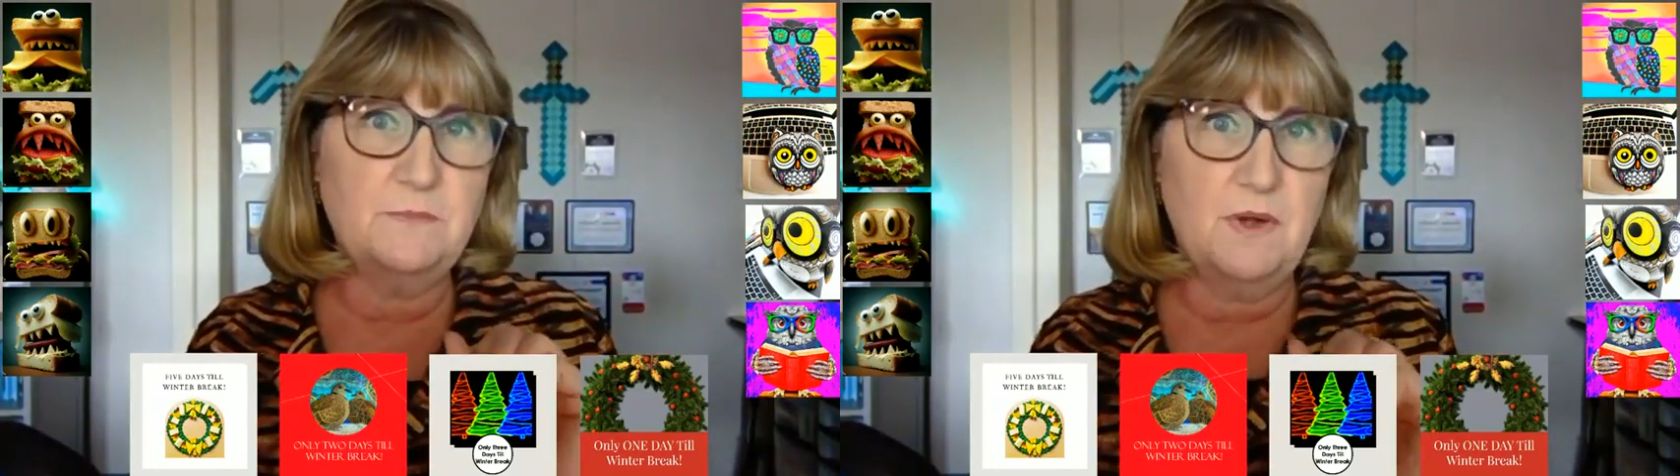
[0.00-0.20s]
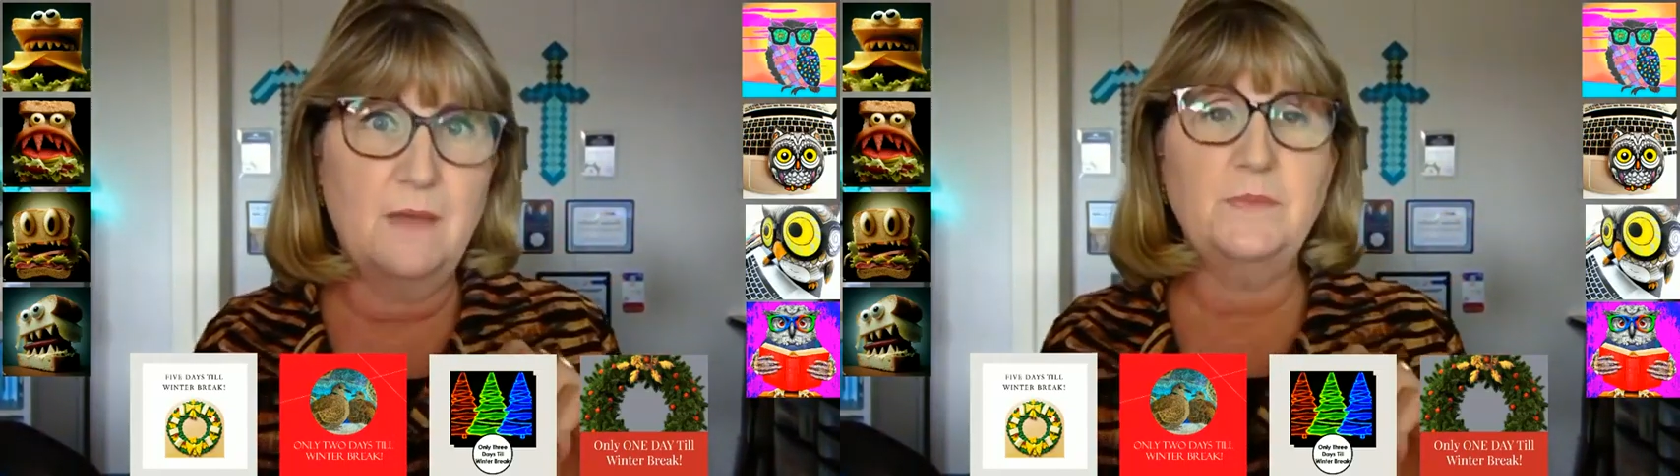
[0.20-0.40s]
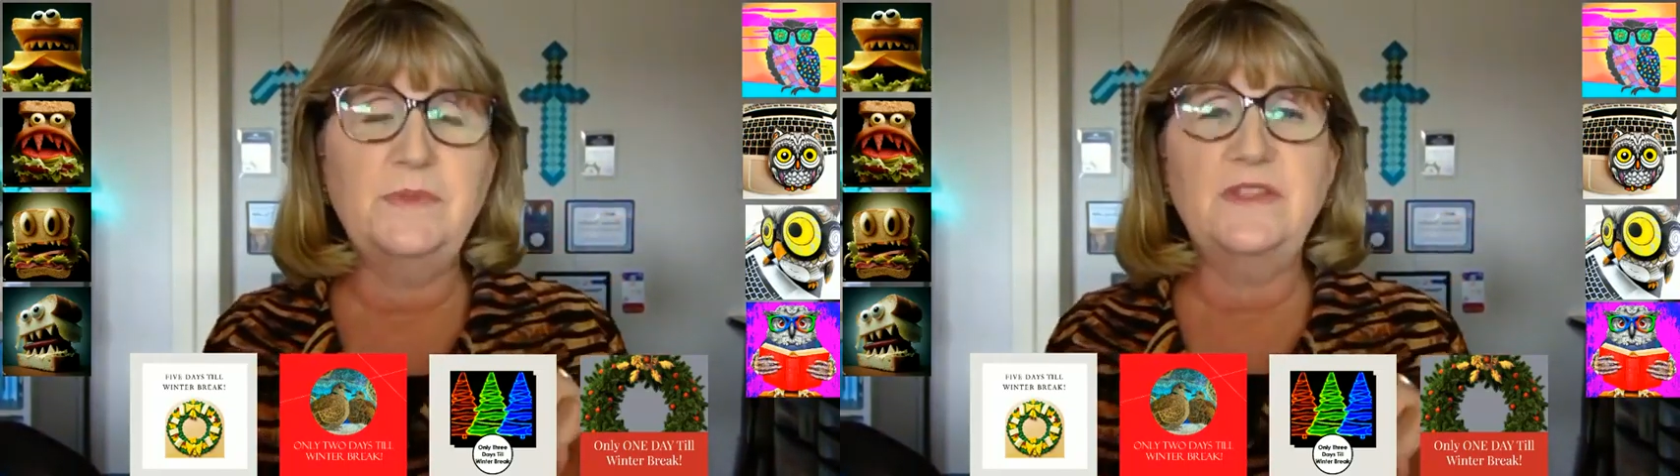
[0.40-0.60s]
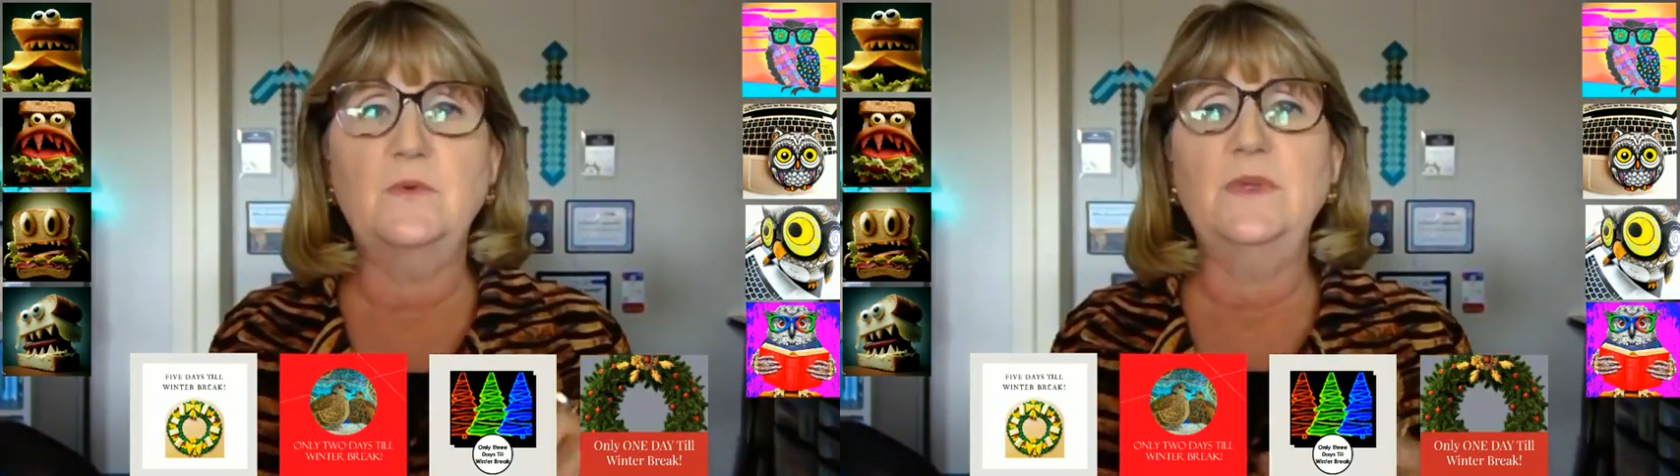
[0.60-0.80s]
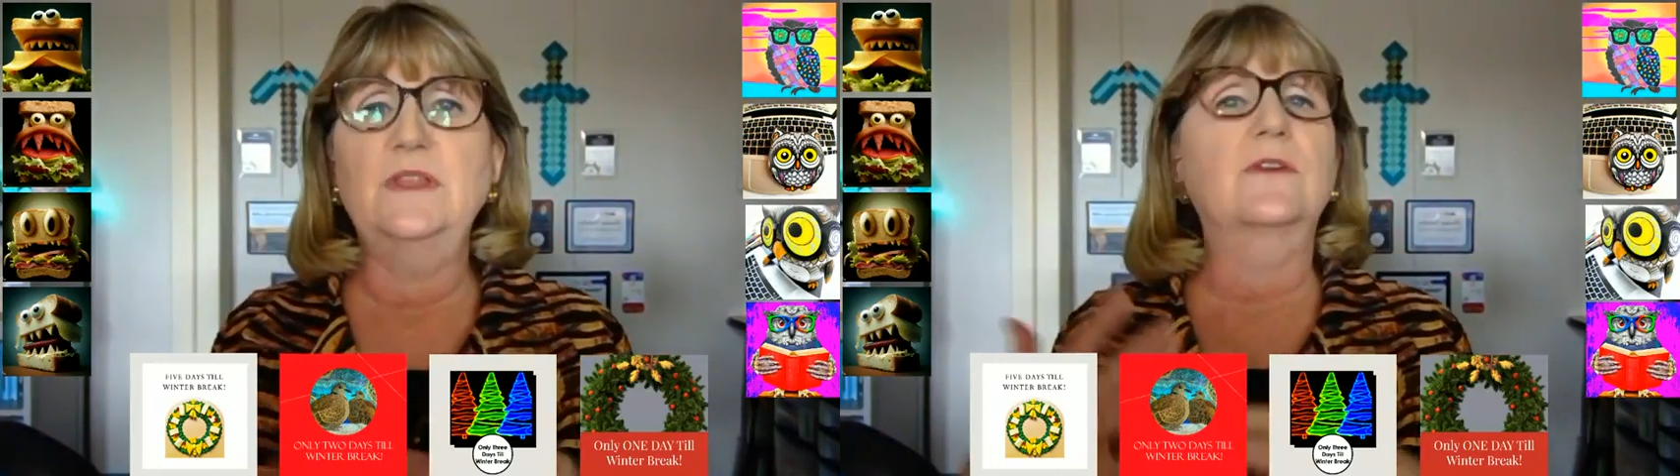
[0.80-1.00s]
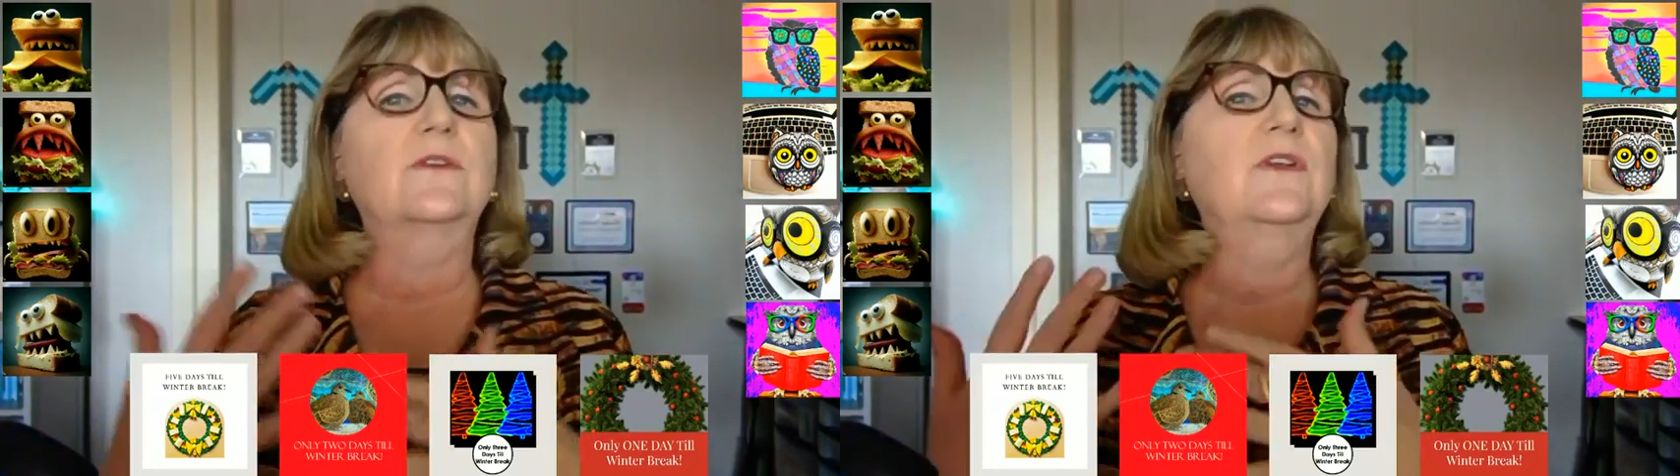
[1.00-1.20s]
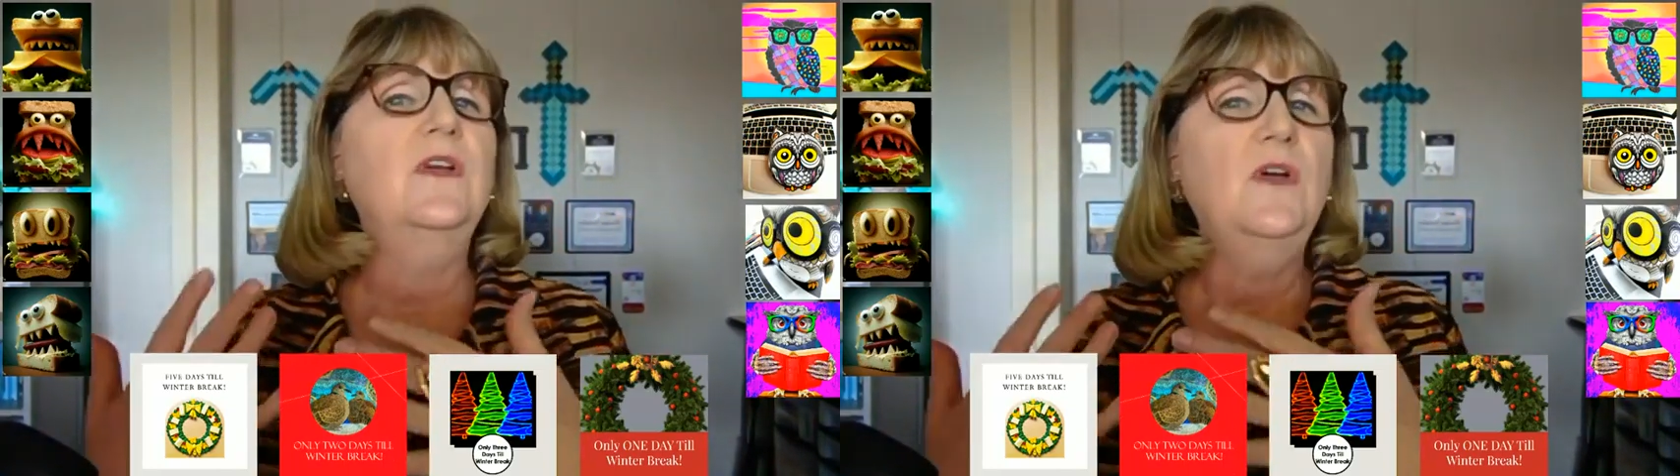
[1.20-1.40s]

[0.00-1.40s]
probably that we learned